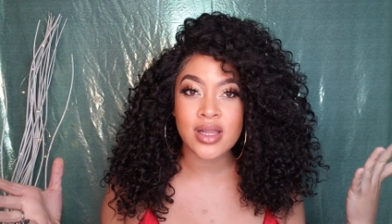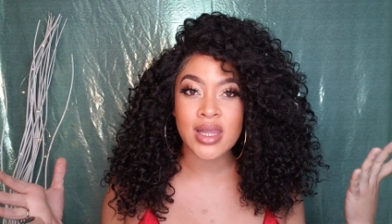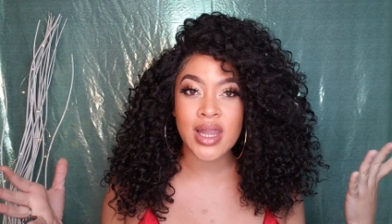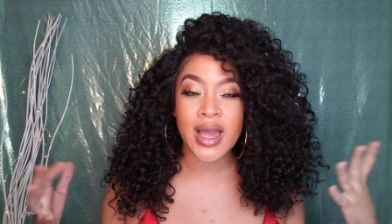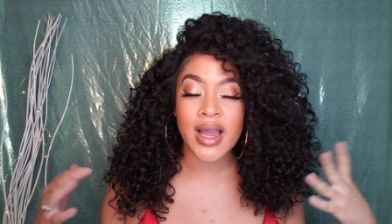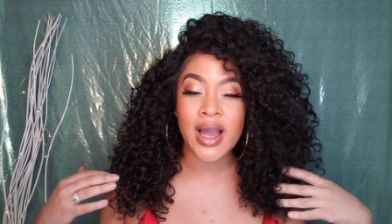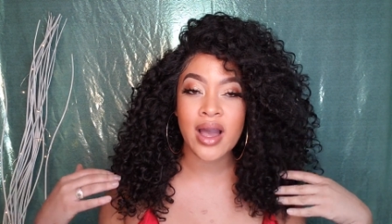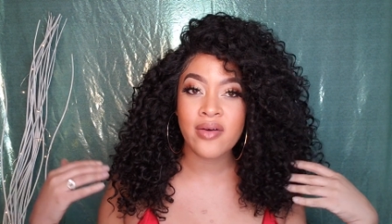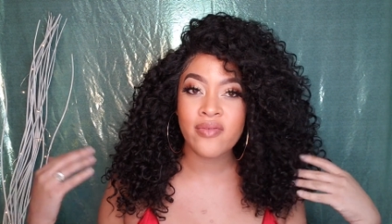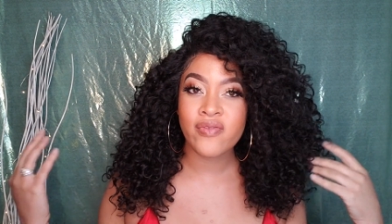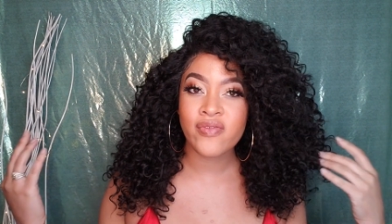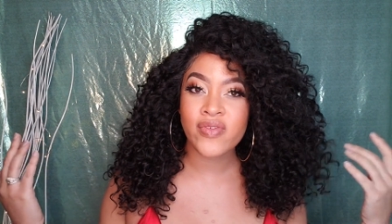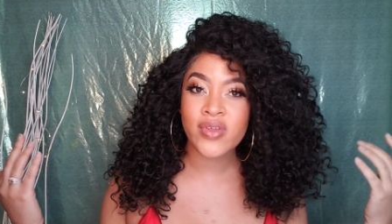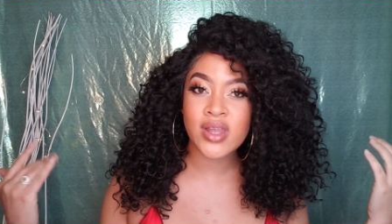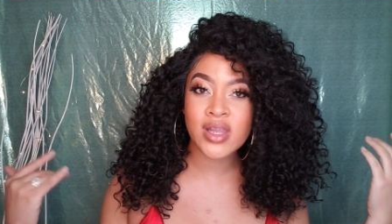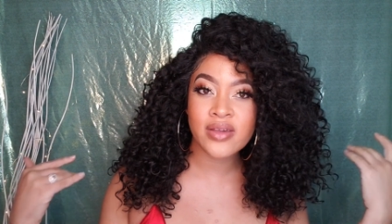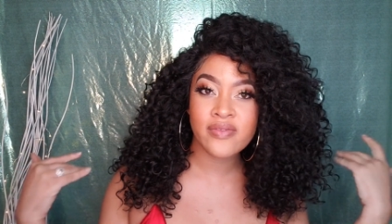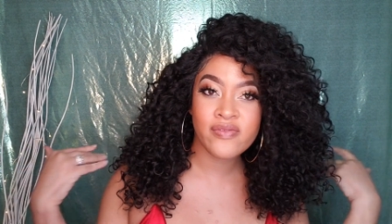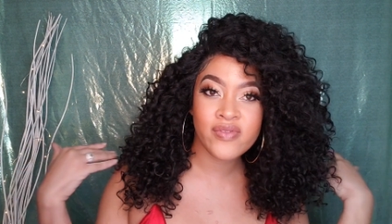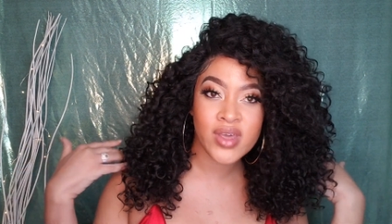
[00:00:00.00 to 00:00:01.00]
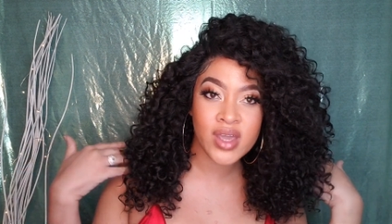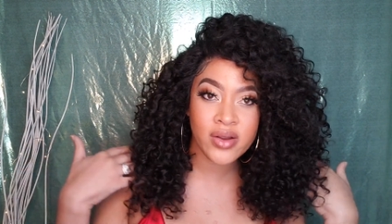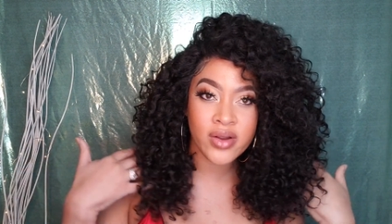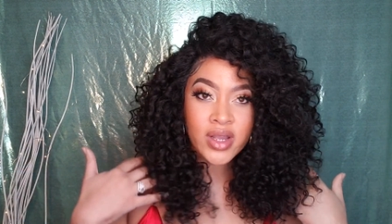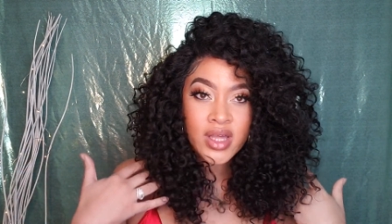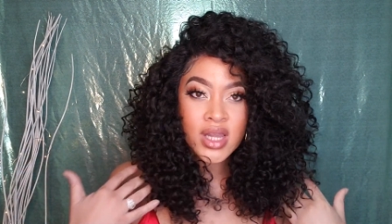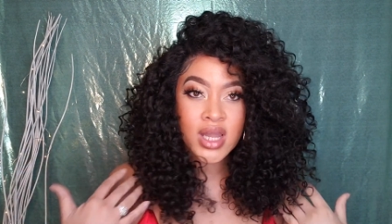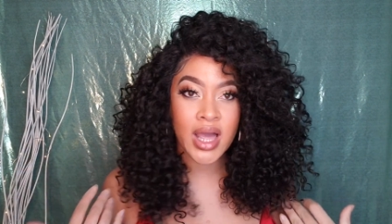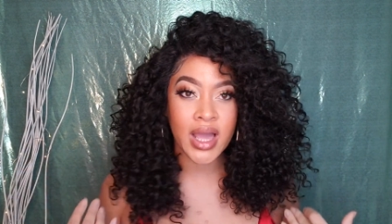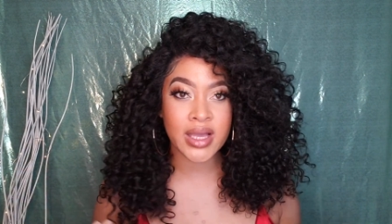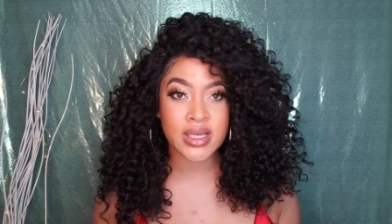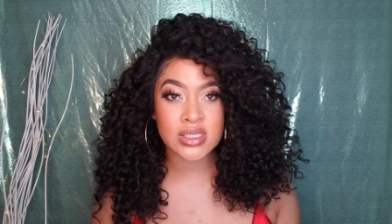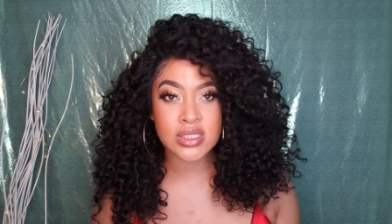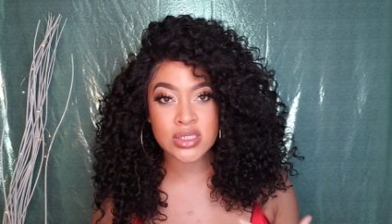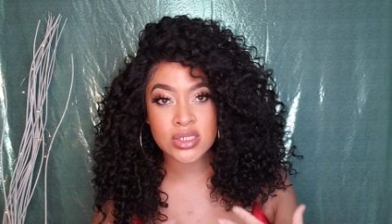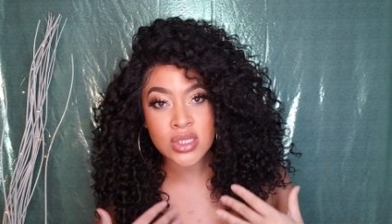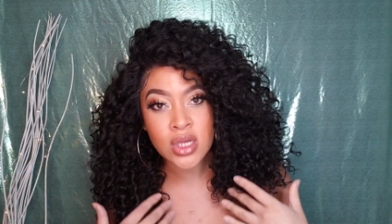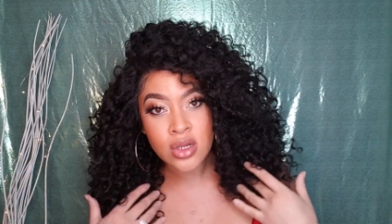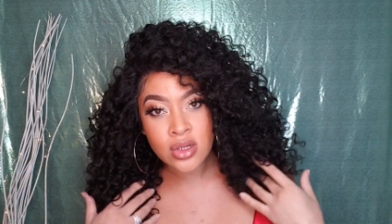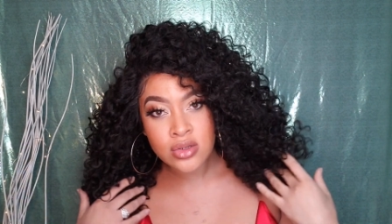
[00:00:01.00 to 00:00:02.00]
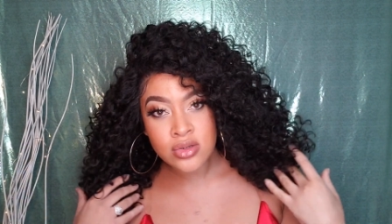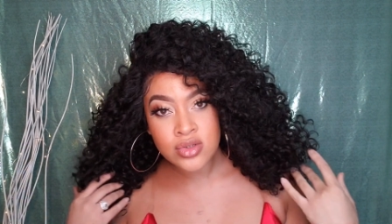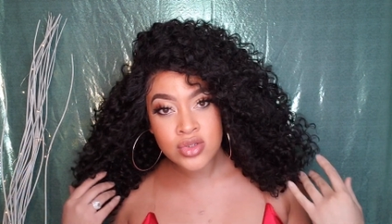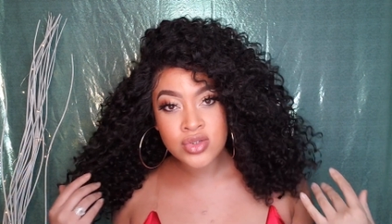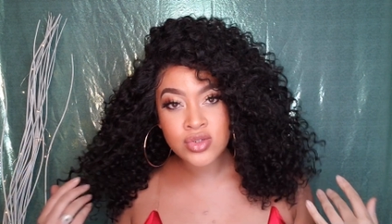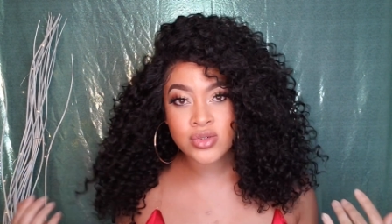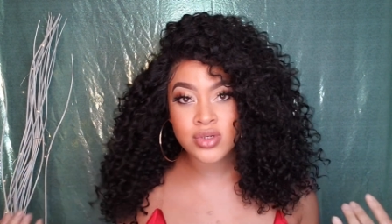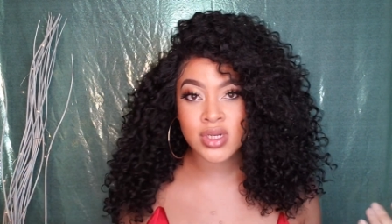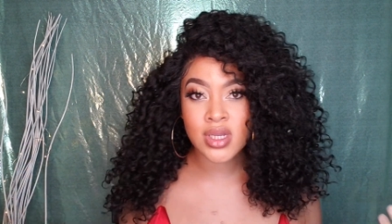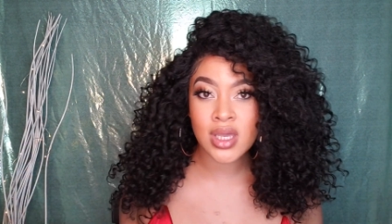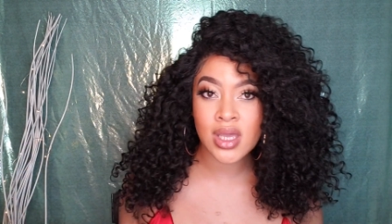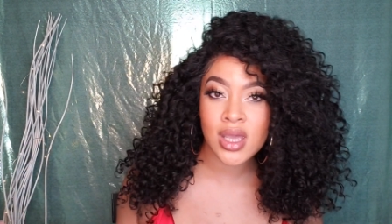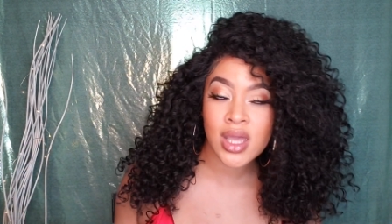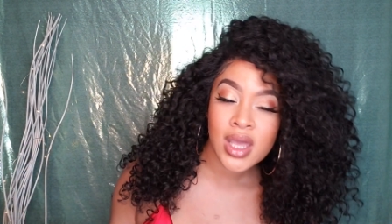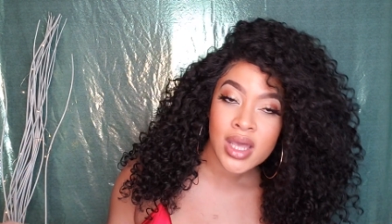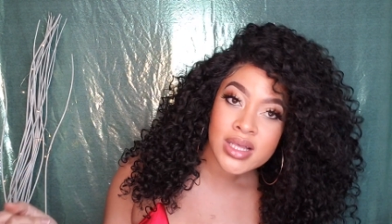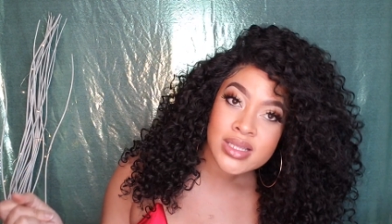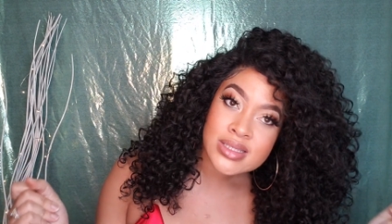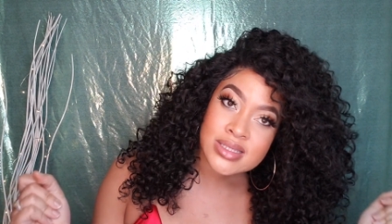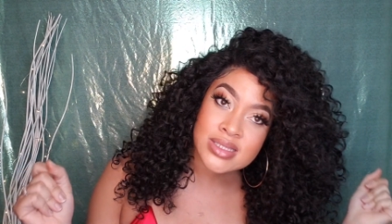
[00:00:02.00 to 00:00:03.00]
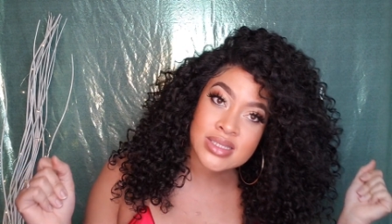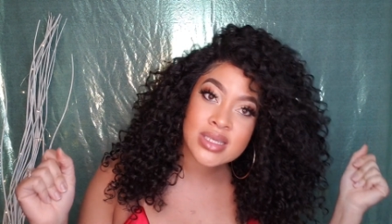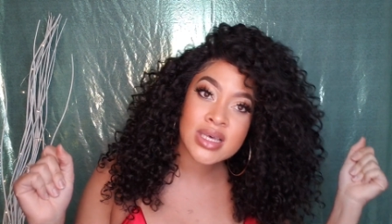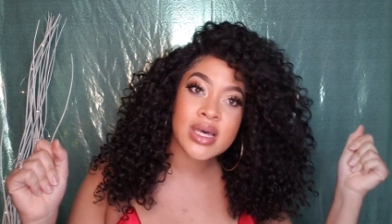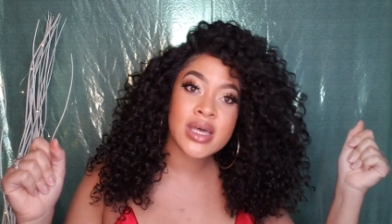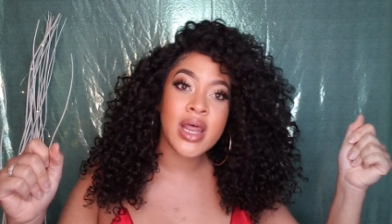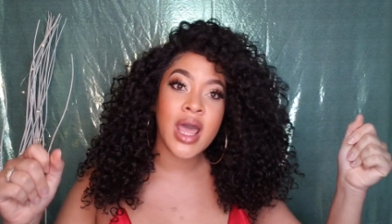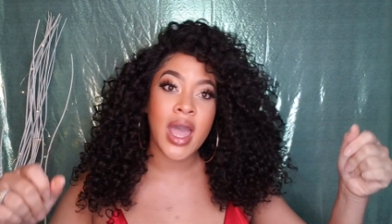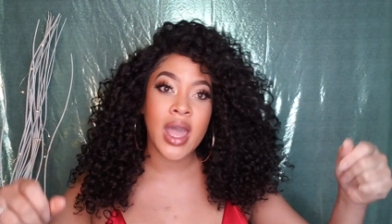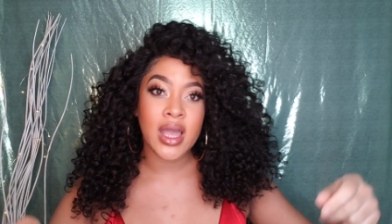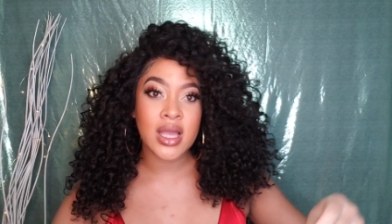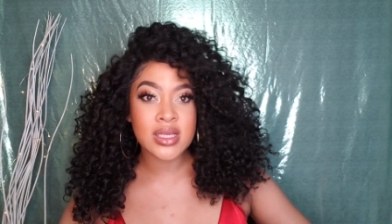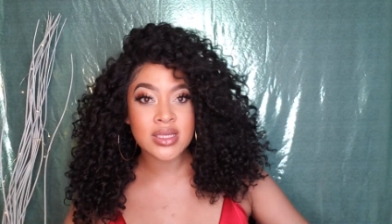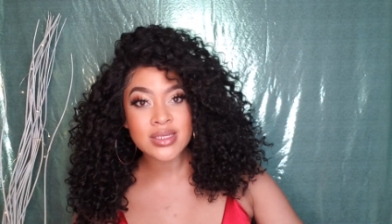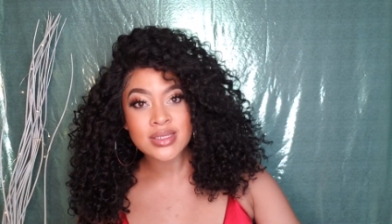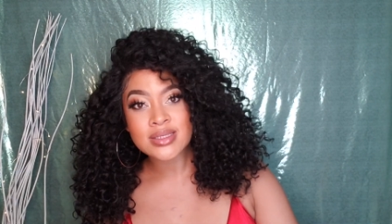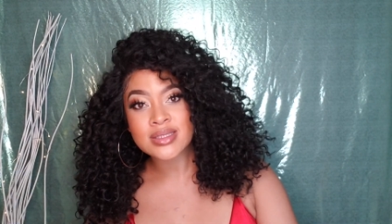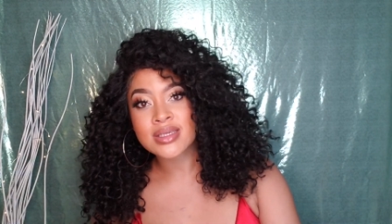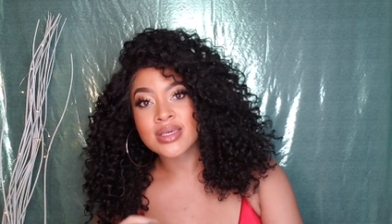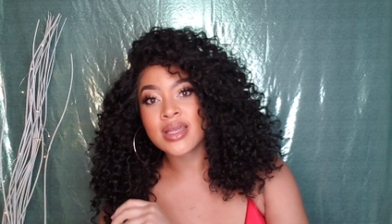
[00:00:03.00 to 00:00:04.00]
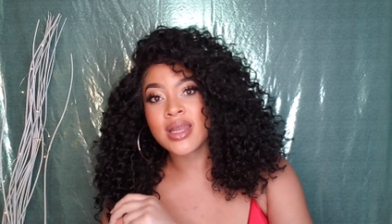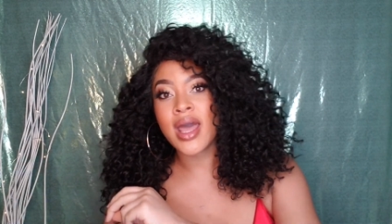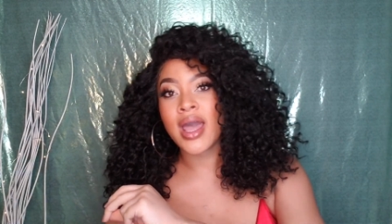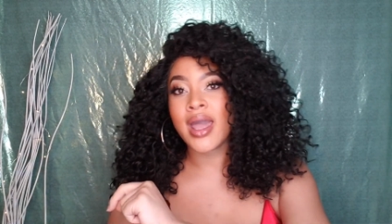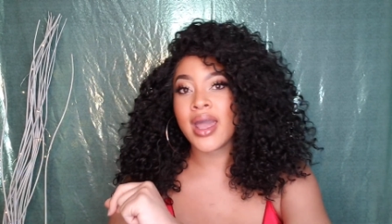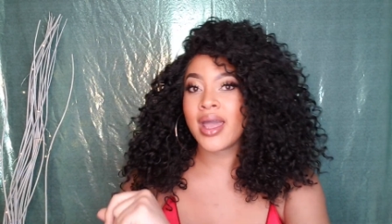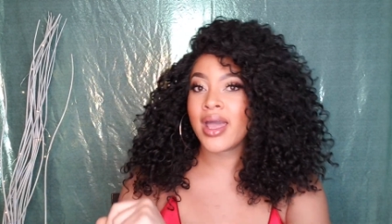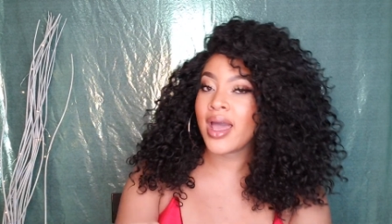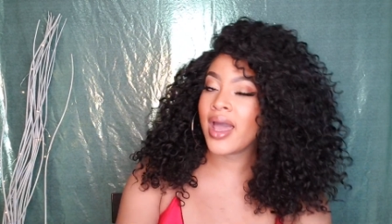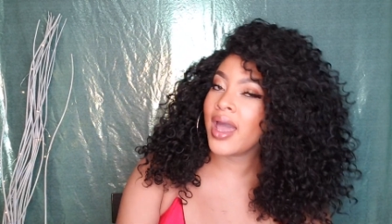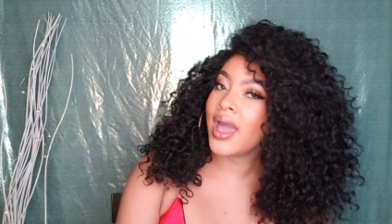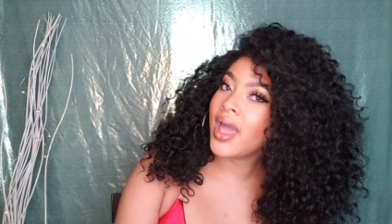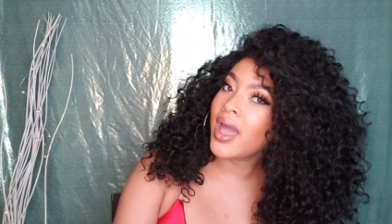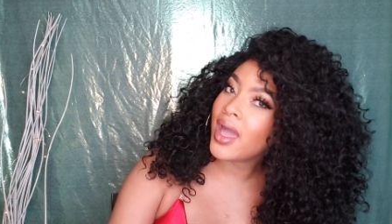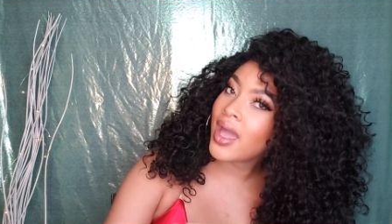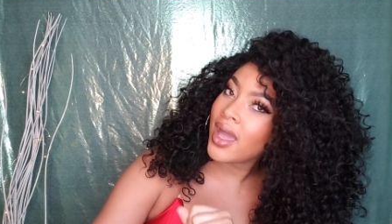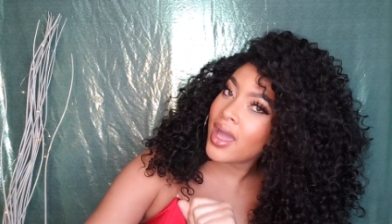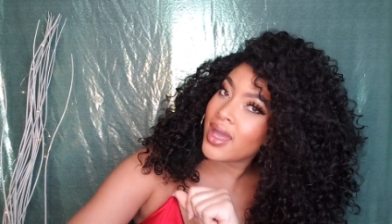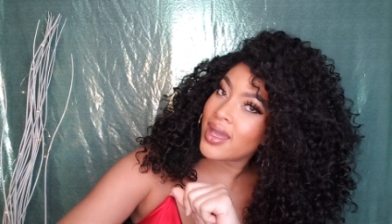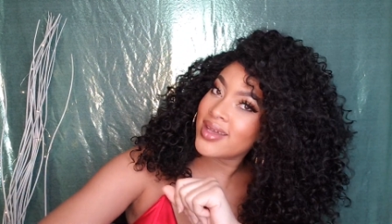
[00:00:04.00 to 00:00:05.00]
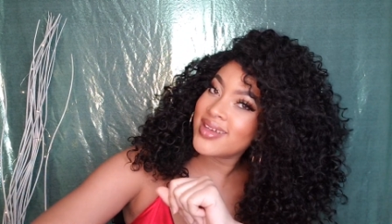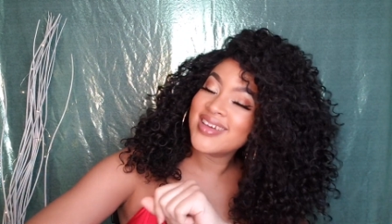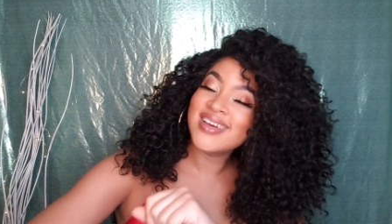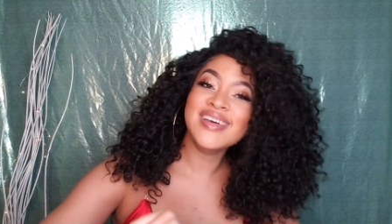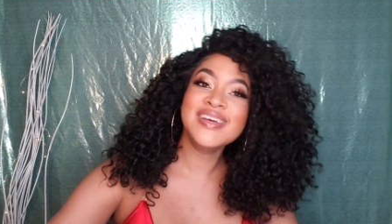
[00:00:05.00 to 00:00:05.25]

Like I'm feeling very like sultry today, today.